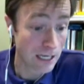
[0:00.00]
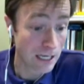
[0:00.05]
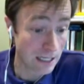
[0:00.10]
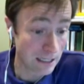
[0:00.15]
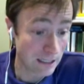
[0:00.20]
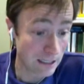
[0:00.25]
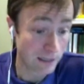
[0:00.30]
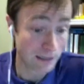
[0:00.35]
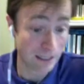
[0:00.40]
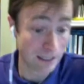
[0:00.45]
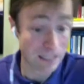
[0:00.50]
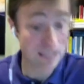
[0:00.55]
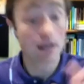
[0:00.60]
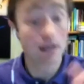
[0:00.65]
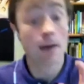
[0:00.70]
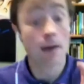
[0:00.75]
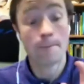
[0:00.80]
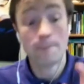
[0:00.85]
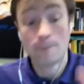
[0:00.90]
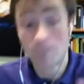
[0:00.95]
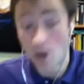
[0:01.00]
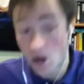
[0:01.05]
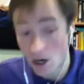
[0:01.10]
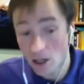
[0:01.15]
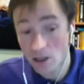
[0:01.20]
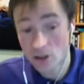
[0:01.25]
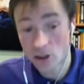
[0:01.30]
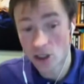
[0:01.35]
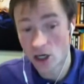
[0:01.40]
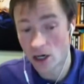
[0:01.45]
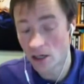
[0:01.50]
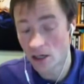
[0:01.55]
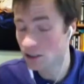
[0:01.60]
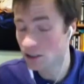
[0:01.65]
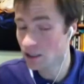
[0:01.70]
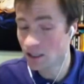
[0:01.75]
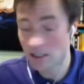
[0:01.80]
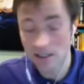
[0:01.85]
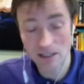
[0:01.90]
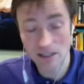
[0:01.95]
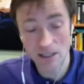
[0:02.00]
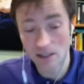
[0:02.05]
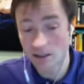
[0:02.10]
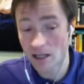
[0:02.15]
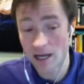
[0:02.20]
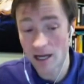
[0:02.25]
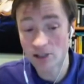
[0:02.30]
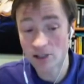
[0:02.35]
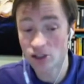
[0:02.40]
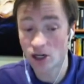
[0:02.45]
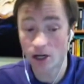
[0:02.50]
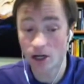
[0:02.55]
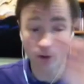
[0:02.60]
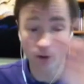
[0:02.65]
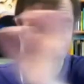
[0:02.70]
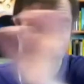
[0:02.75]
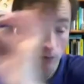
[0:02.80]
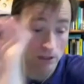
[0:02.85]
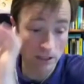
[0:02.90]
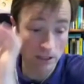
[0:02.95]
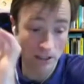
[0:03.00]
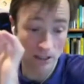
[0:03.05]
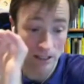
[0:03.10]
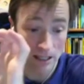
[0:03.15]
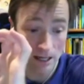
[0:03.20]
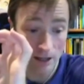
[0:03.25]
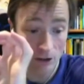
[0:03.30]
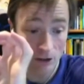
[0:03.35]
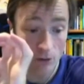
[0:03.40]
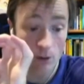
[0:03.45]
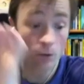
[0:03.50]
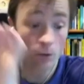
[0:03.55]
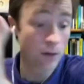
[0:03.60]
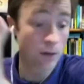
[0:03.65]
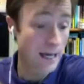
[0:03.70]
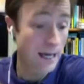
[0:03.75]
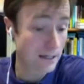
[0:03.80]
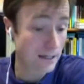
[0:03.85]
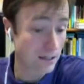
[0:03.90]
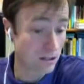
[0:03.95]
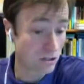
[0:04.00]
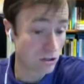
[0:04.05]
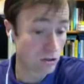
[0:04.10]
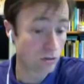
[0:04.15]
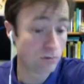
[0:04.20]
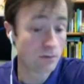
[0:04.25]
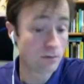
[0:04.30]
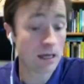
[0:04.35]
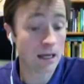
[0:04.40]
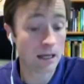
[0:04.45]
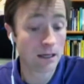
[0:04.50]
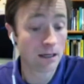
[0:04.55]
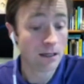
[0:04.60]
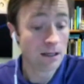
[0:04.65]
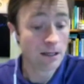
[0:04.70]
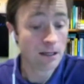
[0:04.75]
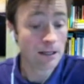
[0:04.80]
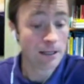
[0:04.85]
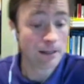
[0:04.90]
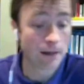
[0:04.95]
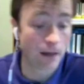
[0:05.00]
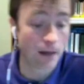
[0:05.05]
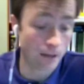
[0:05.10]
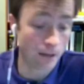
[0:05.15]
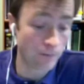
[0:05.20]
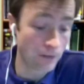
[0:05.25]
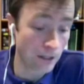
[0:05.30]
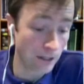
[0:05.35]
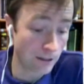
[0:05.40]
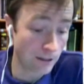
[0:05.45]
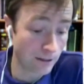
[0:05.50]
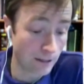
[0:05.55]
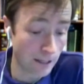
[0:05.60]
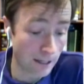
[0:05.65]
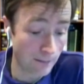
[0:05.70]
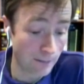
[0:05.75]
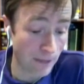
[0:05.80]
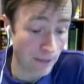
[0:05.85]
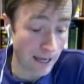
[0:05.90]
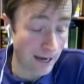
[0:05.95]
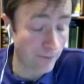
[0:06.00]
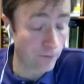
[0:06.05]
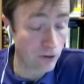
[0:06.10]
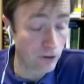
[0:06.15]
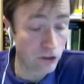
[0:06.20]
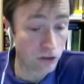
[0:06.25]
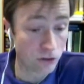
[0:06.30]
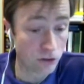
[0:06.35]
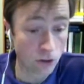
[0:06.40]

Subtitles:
these bar charts, this isn't a line chart like we did in the other one where we had to zoom in on the average global